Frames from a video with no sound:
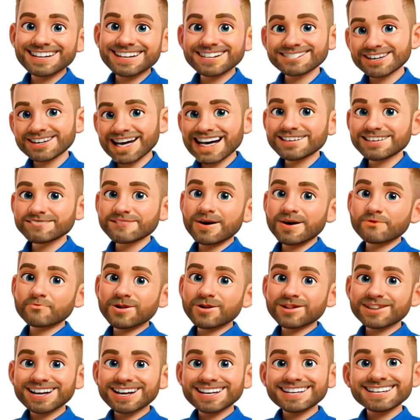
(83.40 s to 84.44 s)
Thinking about
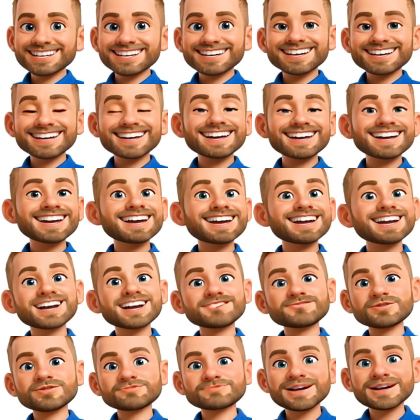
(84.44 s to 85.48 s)
booking it? Hit
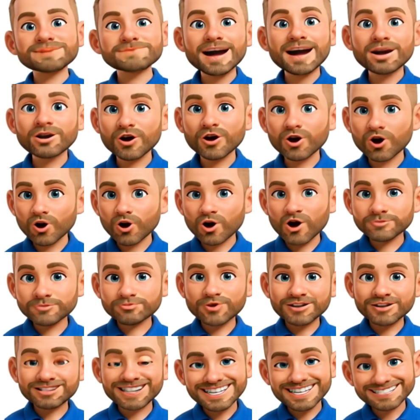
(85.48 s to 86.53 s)
us with a bed or heart
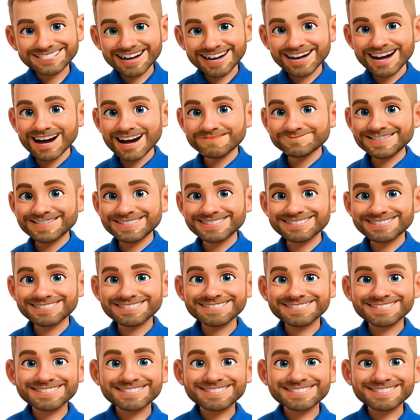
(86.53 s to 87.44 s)
emoji in the comments.